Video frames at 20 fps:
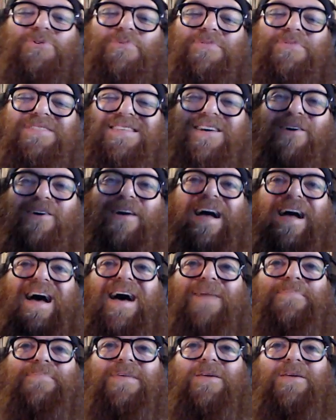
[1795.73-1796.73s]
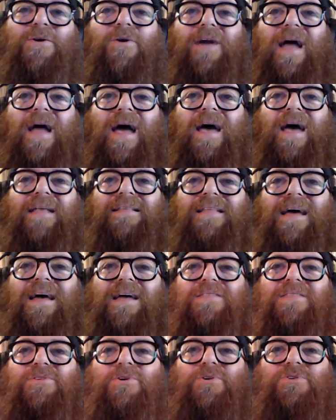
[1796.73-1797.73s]
to Dear Abby or Ann
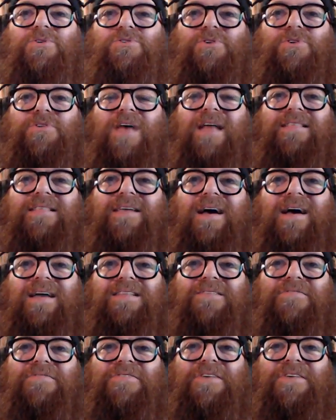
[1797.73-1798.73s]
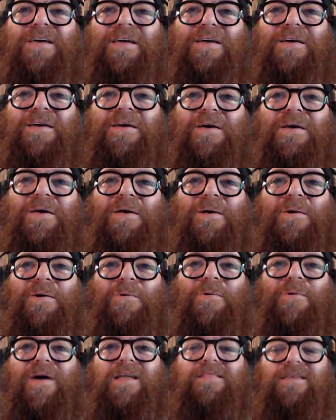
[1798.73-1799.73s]
Landers or that kind of thing,
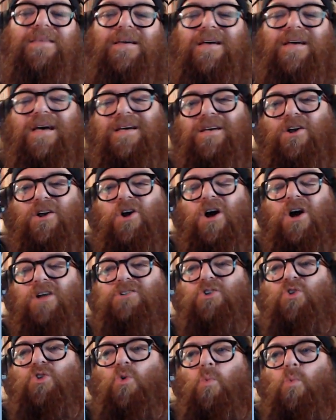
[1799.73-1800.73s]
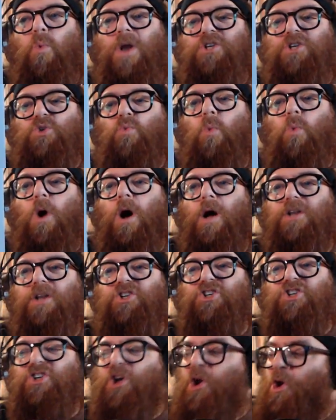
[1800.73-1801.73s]
right? Called The Witch
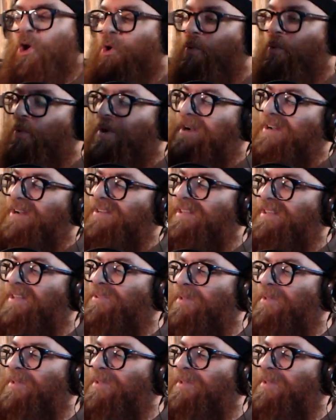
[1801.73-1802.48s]
Watch. What it is